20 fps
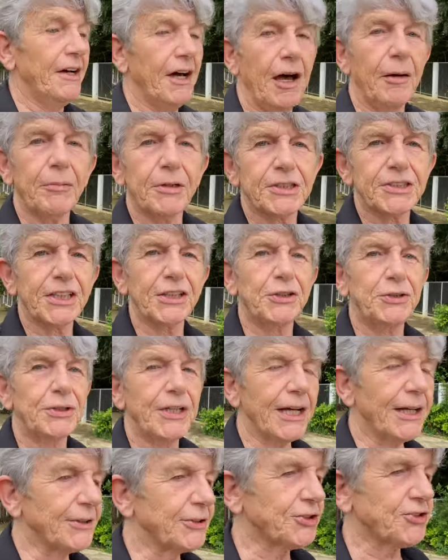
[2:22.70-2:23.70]
I'm going to take you
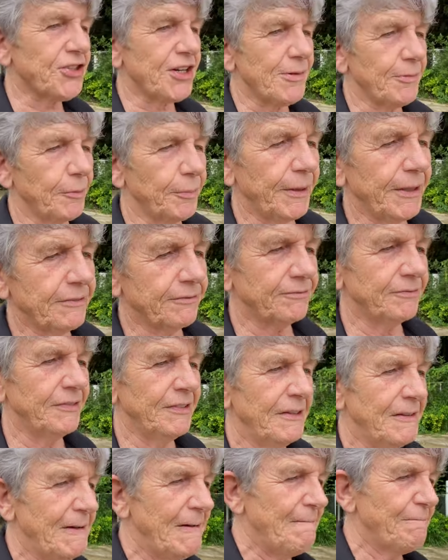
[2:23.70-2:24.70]
downstream a bit and
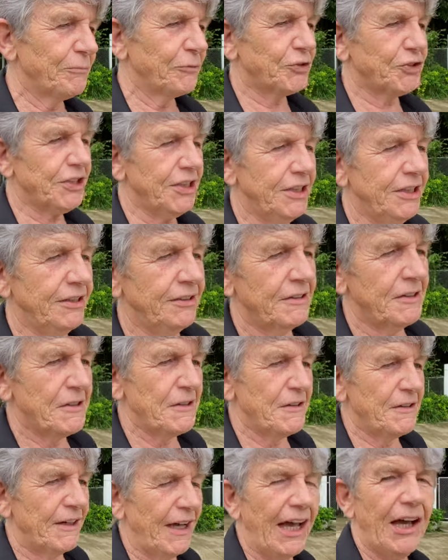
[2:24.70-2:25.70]
see
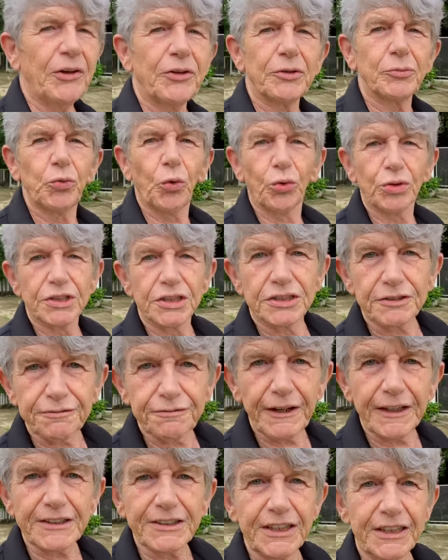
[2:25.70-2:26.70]
how the water's
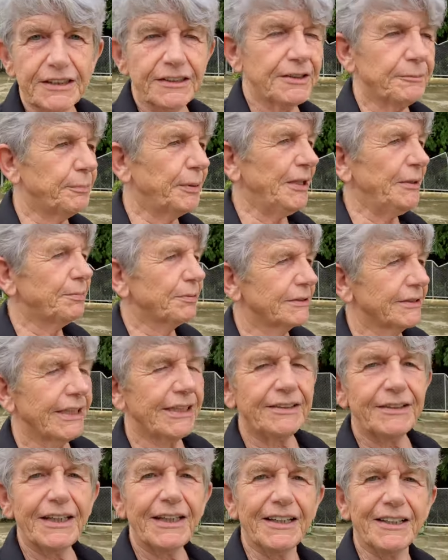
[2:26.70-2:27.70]
affecting the people
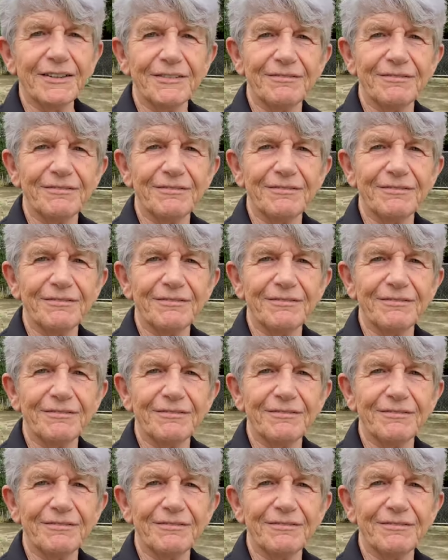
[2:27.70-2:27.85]
down there.